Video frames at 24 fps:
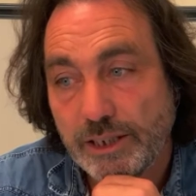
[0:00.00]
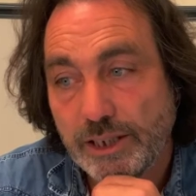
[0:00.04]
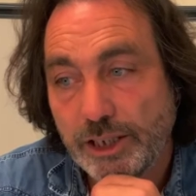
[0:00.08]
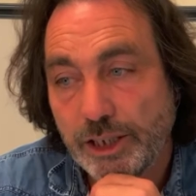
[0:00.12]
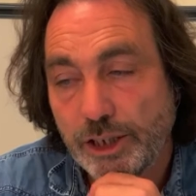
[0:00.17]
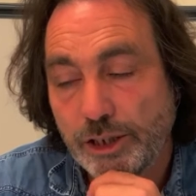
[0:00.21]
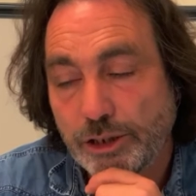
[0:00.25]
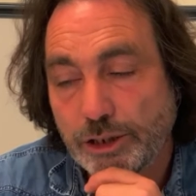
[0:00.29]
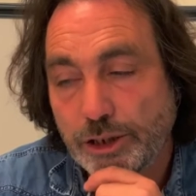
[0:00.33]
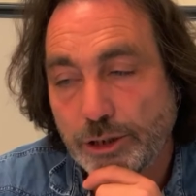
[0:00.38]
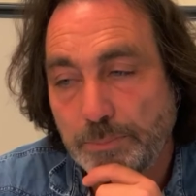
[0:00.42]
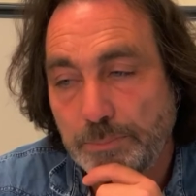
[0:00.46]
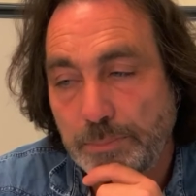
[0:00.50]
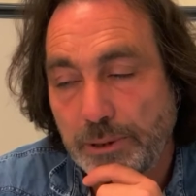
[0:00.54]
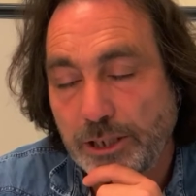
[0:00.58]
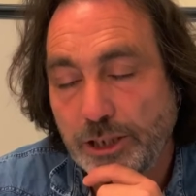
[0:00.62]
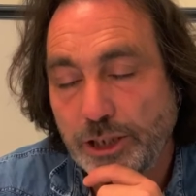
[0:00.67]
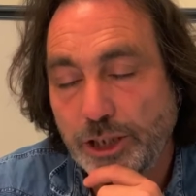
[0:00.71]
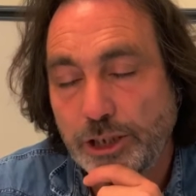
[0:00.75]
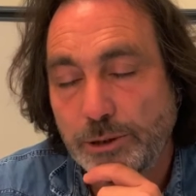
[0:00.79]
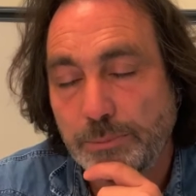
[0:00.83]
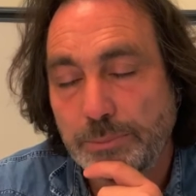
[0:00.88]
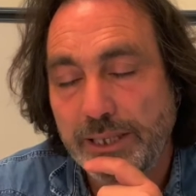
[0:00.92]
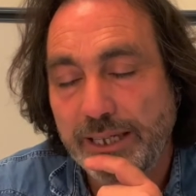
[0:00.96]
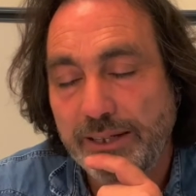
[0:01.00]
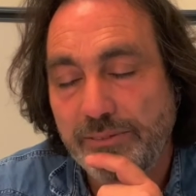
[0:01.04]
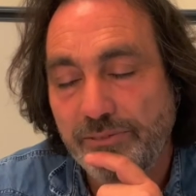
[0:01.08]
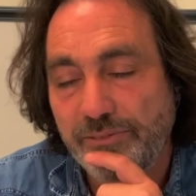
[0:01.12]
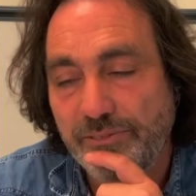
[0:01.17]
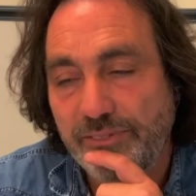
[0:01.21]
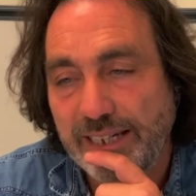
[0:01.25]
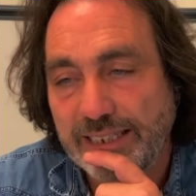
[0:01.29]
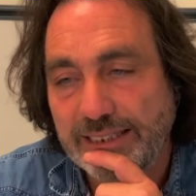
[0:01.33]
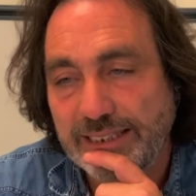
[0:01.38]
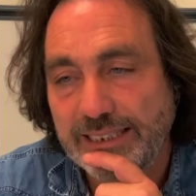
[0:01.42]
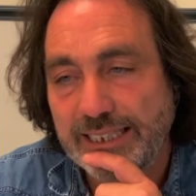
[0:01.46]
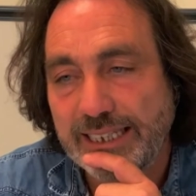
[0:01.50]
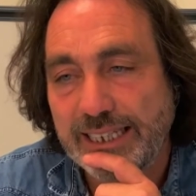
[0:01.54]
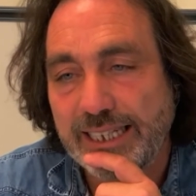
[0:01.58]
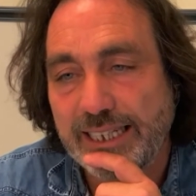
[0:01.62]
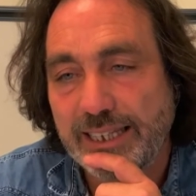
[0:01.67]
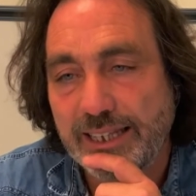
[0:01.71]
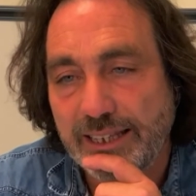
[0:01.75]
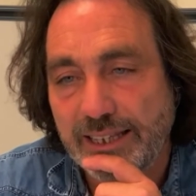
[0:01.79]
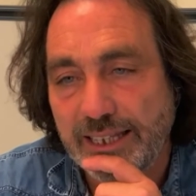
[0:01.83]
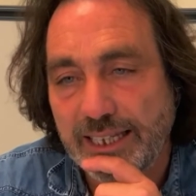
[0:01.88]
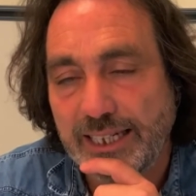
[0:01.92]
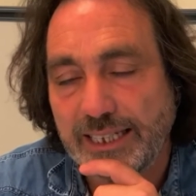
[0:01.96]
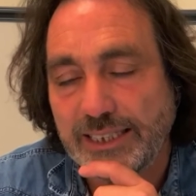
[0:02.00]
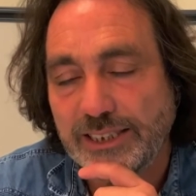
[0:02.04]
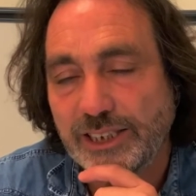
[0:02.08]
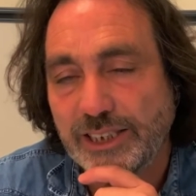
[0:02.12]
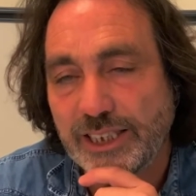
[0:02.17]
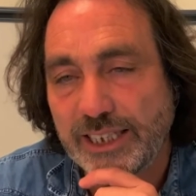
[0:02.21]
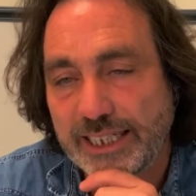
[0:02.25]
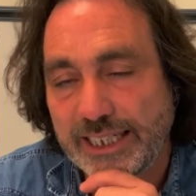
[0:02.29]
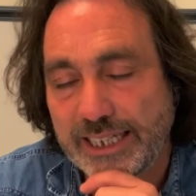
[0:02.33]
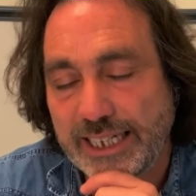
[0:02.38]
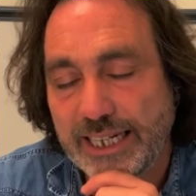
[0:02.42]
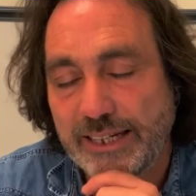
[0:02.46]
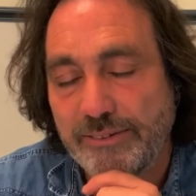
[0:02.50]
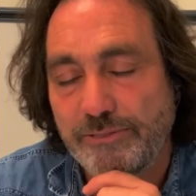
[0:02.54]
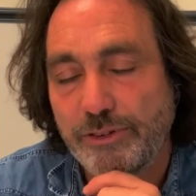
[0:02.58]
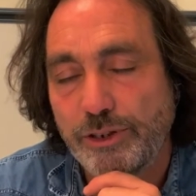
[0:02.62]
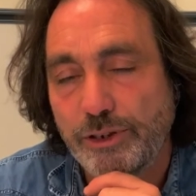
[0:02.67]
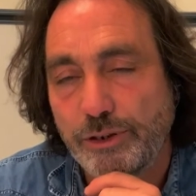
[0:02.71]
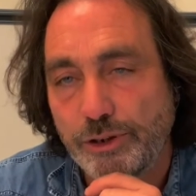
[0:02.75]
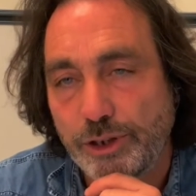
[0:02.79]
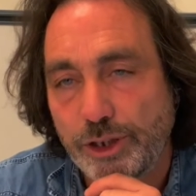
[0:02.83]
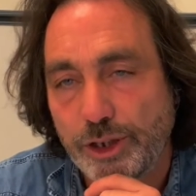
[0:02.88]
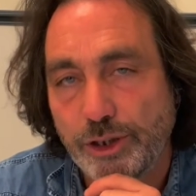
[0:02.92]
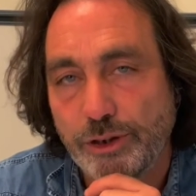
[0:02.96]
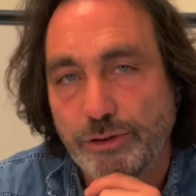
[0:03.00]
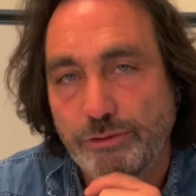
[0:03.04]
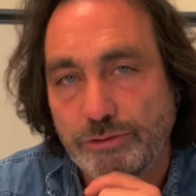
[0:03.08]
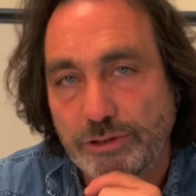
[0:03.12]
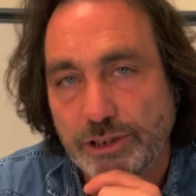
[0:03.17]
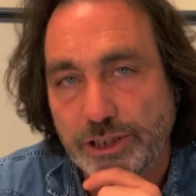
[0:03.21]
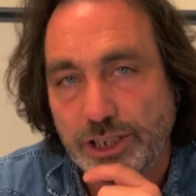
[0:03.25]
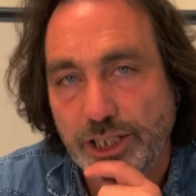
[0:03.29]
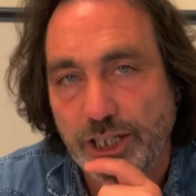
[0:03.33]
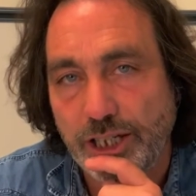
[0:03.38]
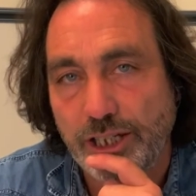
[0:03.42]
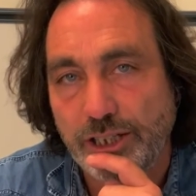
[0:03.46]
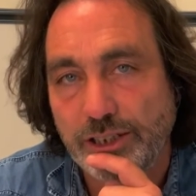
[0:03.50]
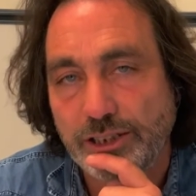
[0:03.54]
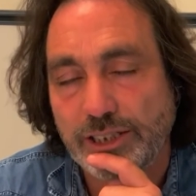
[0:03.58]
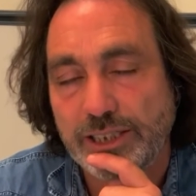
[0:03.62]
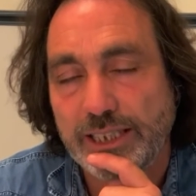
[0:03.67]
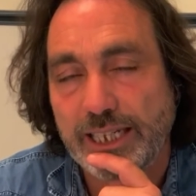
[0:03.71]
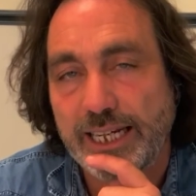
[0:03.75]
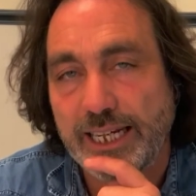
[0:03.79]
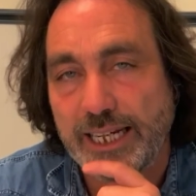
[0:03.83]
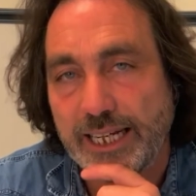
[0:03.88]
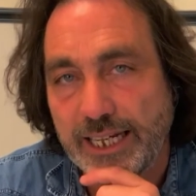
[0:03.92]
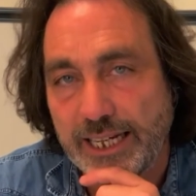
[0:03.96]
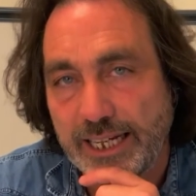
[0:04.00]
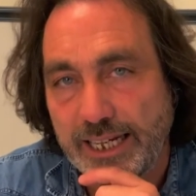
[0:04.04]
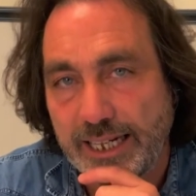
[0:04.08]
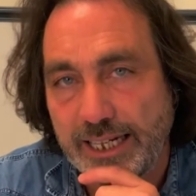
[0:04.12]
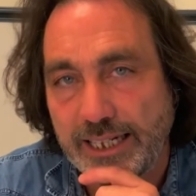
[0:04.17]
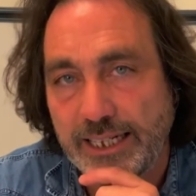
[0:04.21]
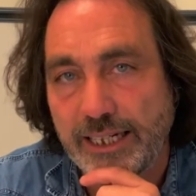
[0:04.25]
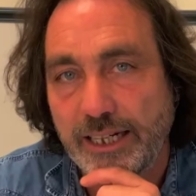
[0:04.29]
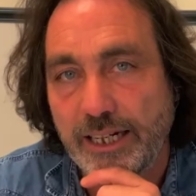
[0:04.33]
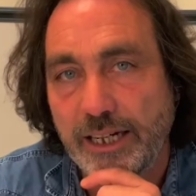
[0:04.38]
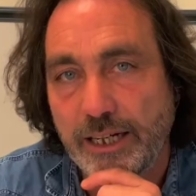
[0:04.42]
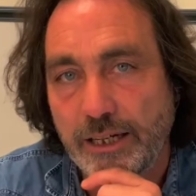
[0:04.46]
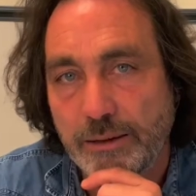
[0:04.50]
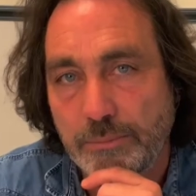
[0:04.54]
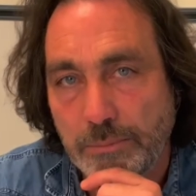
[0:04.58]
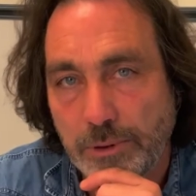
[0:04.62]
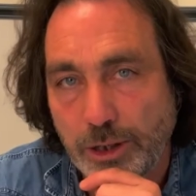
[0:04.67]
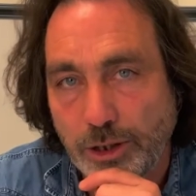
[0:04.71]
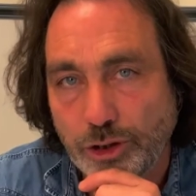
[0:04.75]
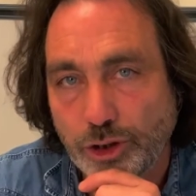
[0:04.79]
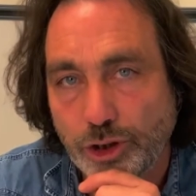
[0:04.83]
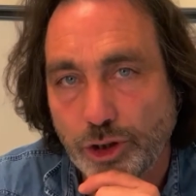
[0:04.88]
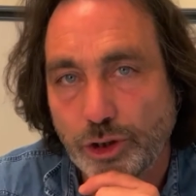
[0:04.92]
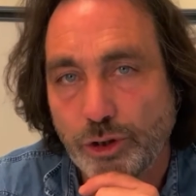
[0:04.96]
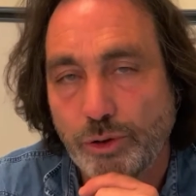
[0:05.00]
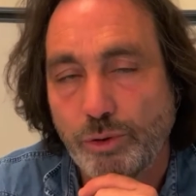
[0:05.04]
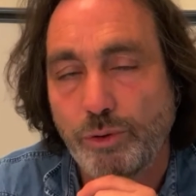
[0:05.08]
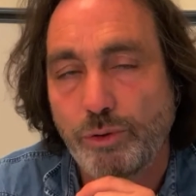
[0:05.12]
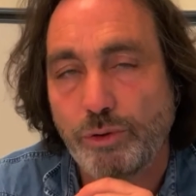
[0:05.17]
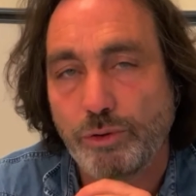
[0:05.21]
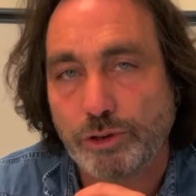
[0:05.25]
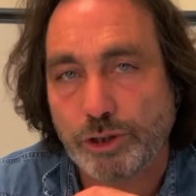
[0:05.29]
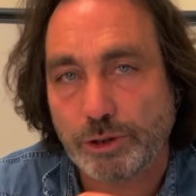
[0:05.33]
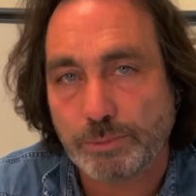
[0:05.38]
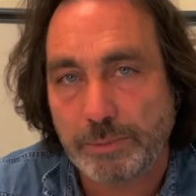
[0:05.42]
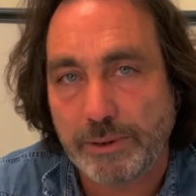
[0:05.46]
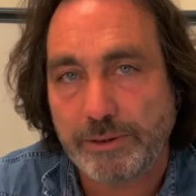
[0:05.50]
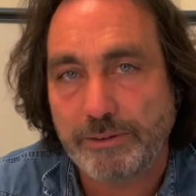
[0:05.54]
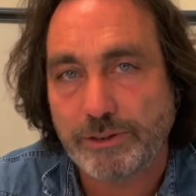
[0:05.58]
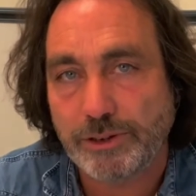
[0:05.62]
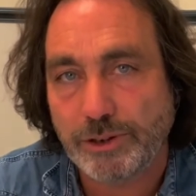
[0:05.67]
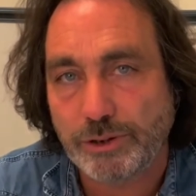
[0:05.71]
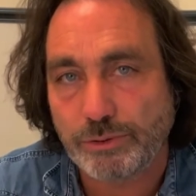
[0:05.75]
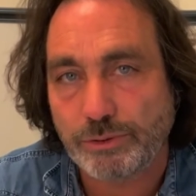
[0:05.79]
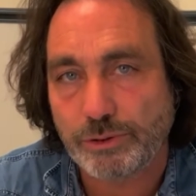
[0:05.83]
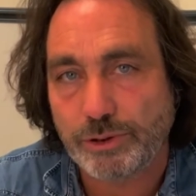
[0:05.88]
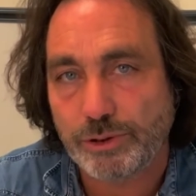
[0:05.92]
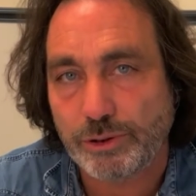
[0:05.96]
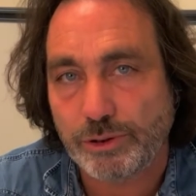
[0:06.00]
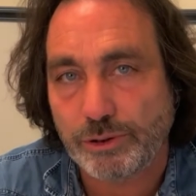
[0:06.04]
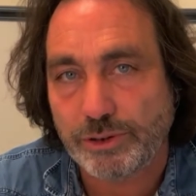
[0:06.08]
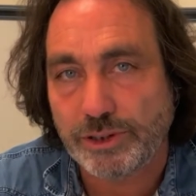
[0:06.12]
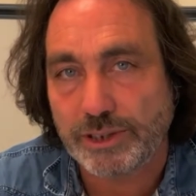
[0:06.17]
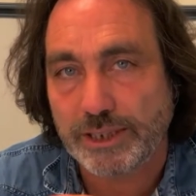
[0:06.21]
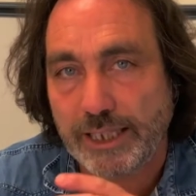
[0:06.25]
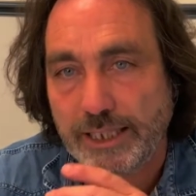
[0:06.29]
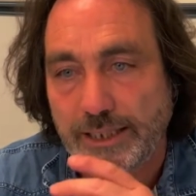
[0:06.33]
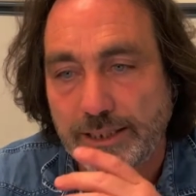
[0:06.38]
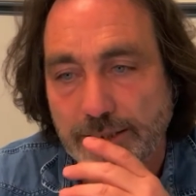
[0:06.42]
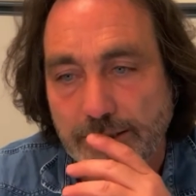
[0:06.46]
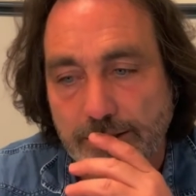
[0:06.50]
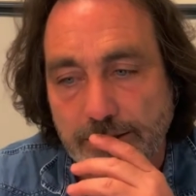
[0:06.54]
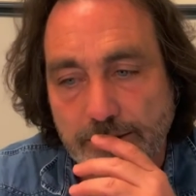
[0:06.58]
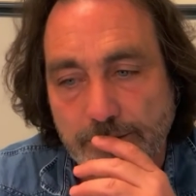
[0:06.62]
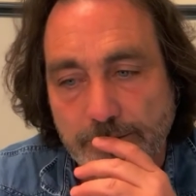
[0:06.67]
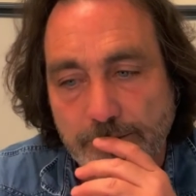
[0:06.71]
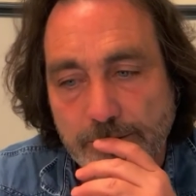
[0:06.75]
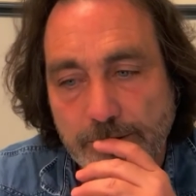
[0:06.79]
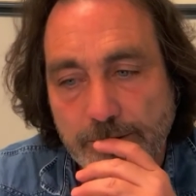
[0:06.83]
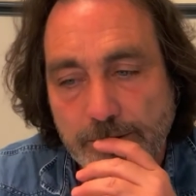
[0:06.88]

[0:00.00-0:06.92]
You're supposed to be investing in things that give you good returns in an emotional or spiritual sort of sense.